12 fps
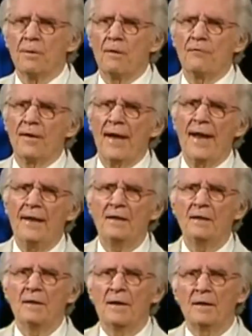the prophet
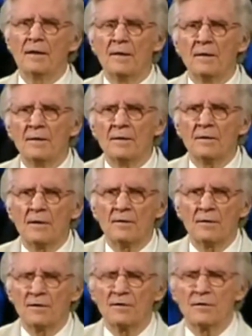Haggai,
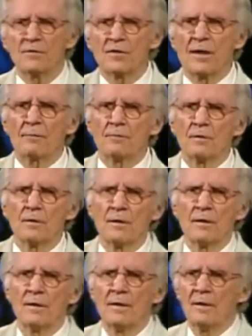I think is in the chapter,
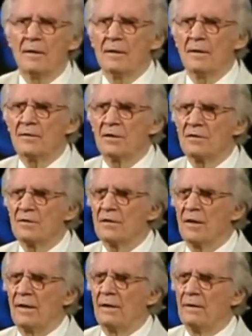he
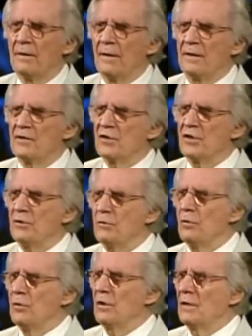says, uh, I see you
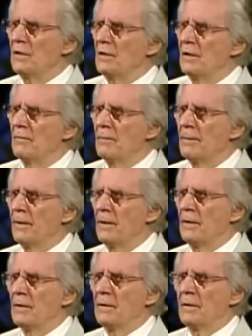looking
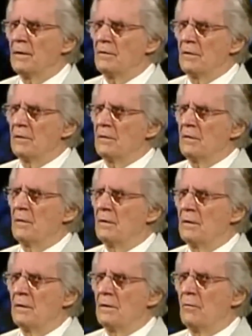at
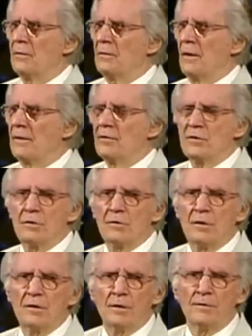what God is
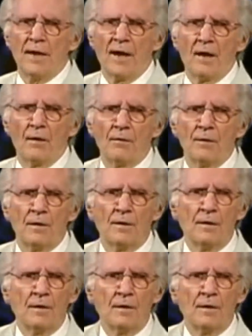doing here now.